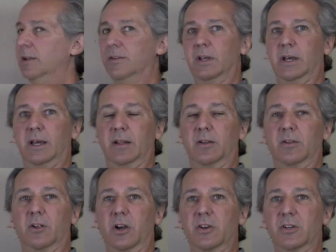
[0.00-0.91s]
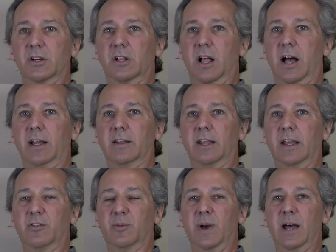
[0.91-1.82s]
The larger clock
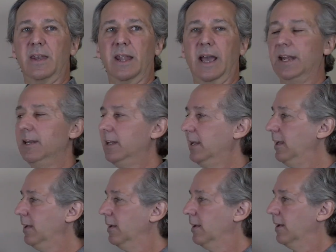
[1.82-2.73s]
takes about 90.